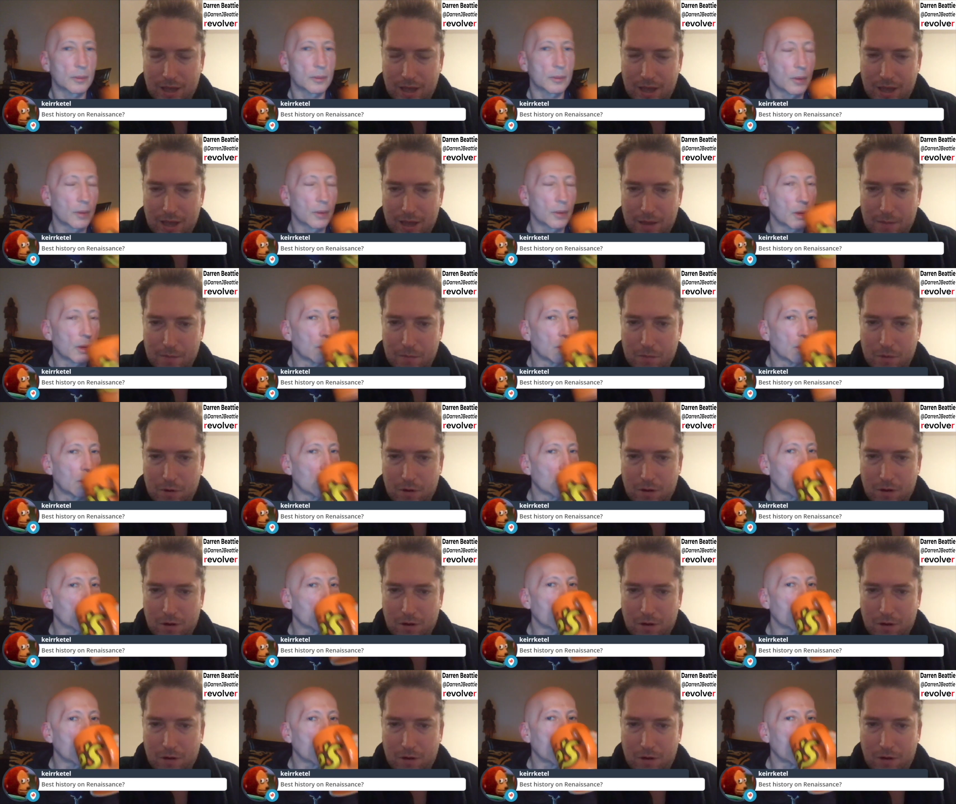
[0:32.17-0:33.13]
Speaker 1: a
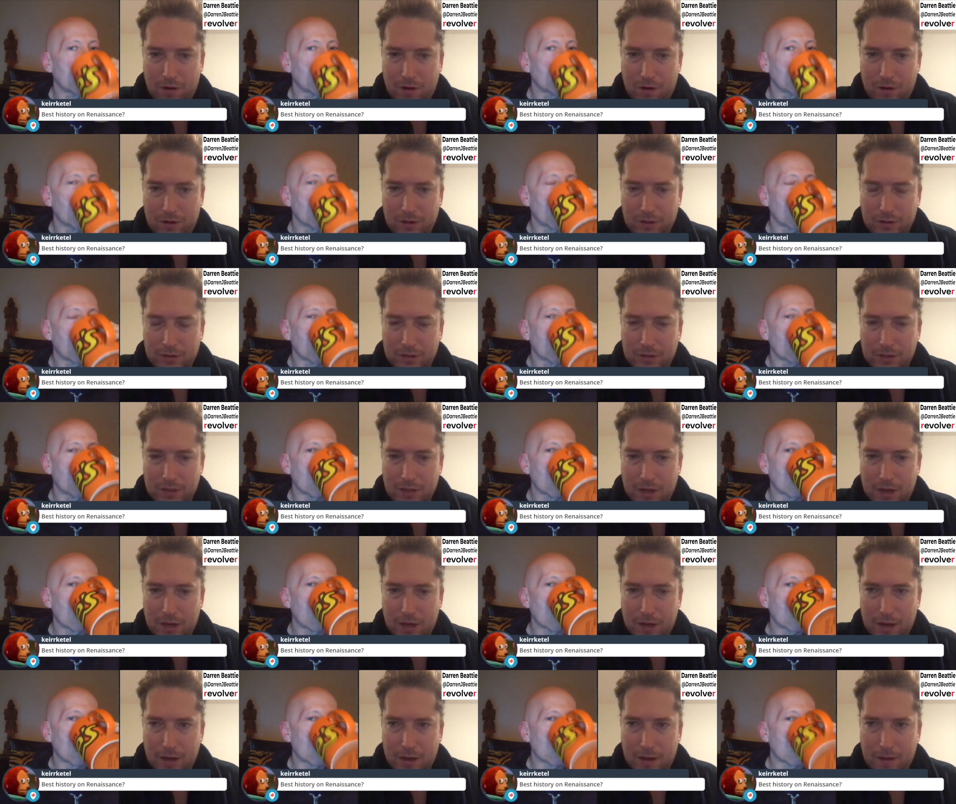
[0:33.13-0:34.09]
book called
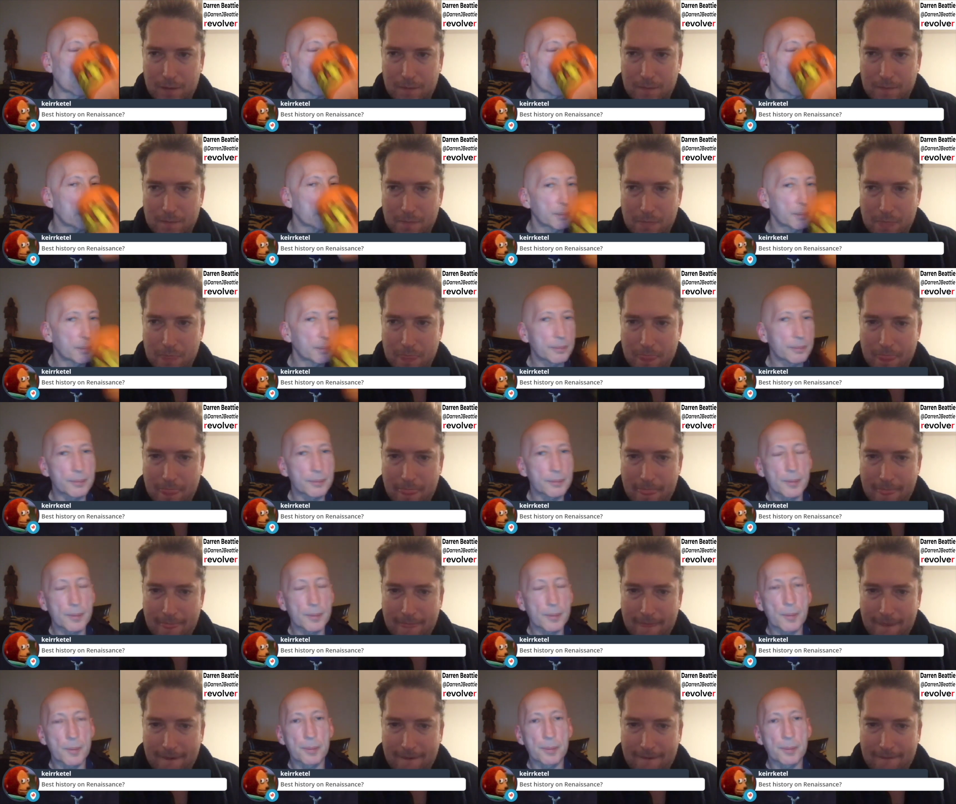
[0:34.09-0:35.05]
um,
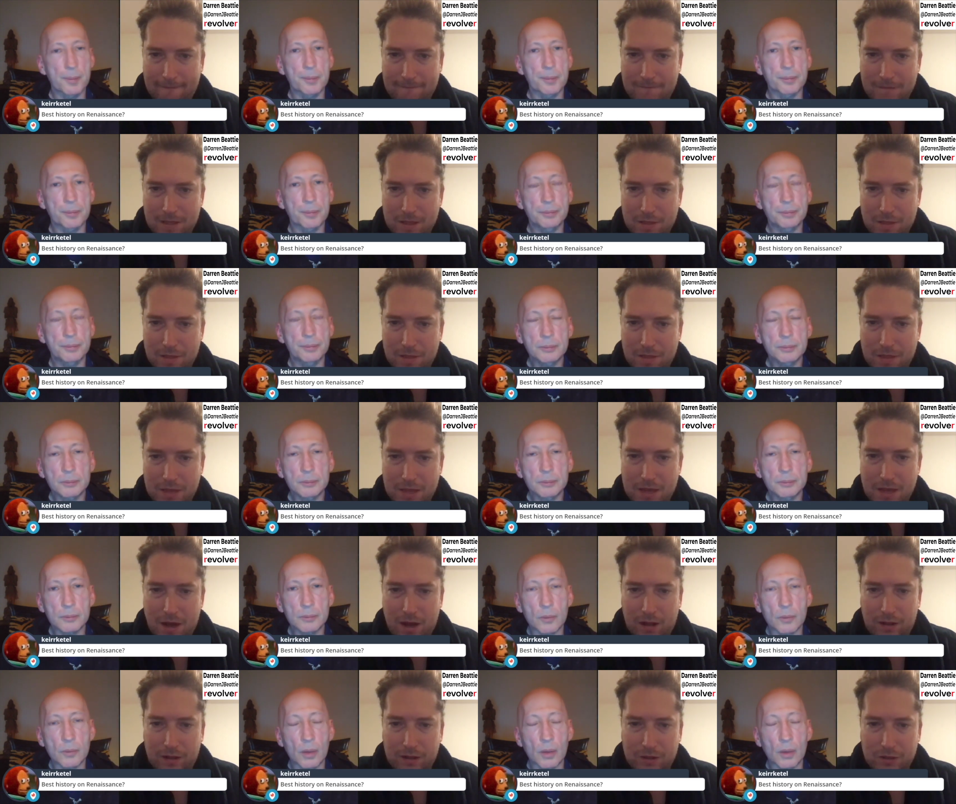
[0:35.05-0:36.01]

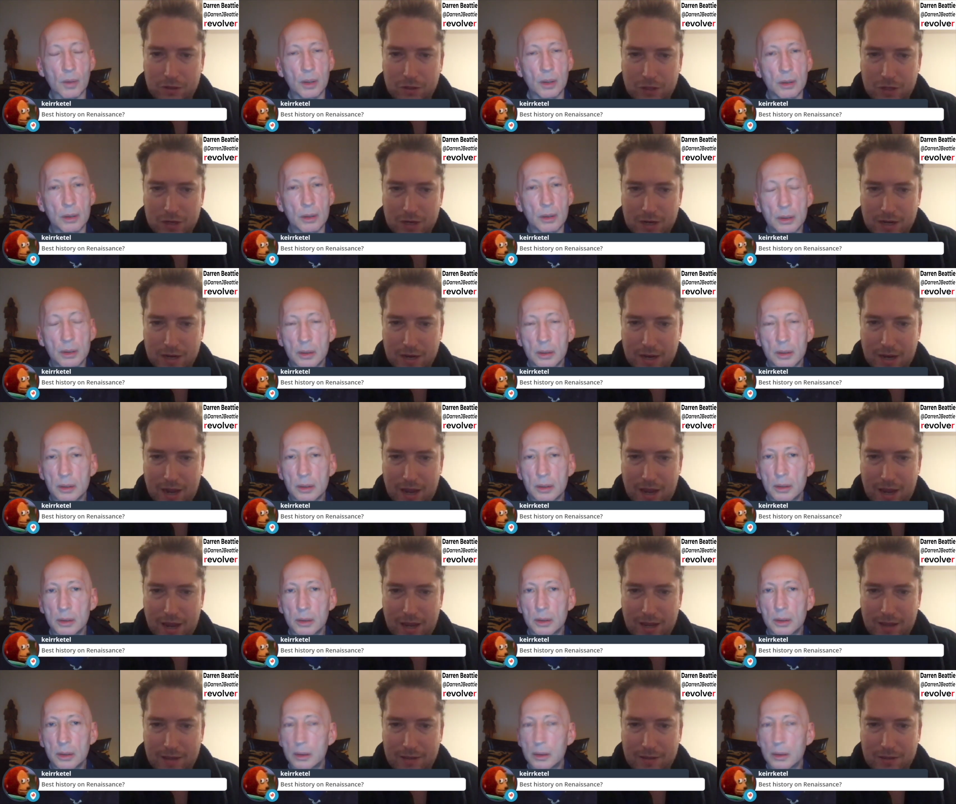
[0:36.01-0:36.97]
Theology
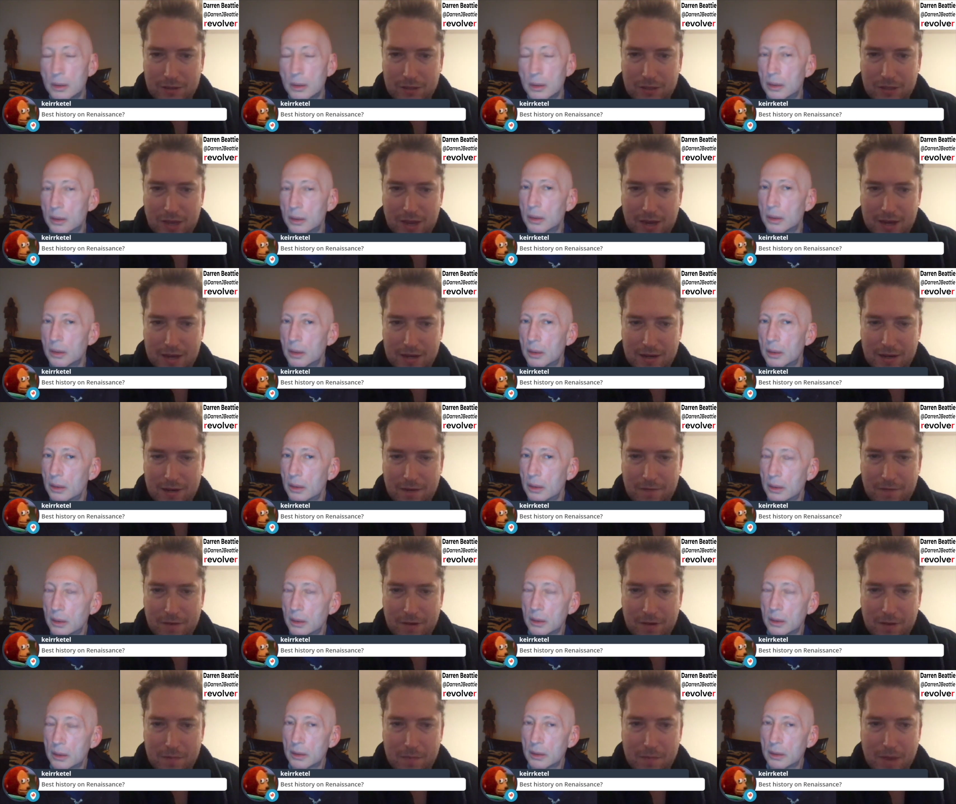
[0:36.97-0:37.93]
and the
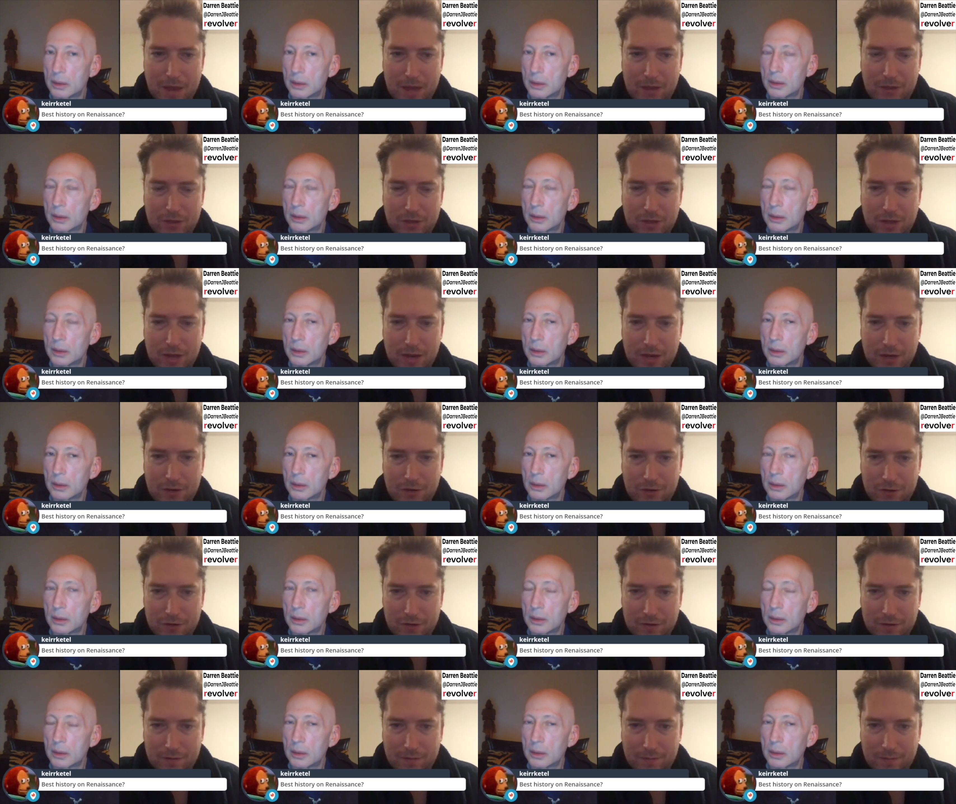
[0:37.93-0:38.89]
Scientific
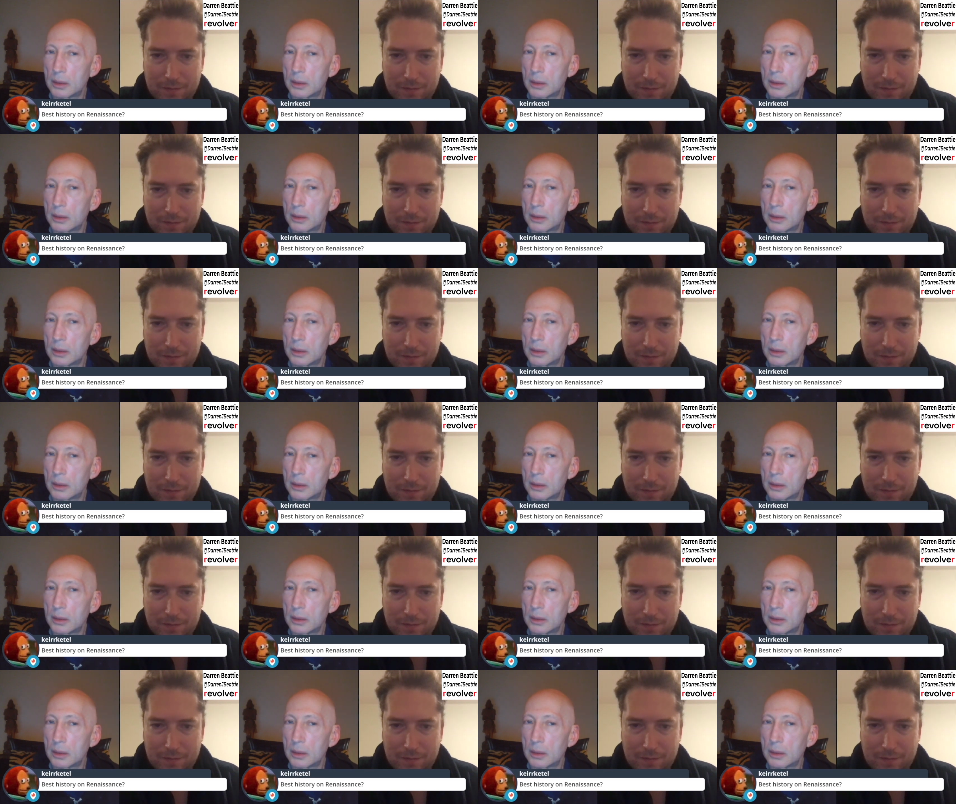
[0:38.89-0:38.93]
Imagination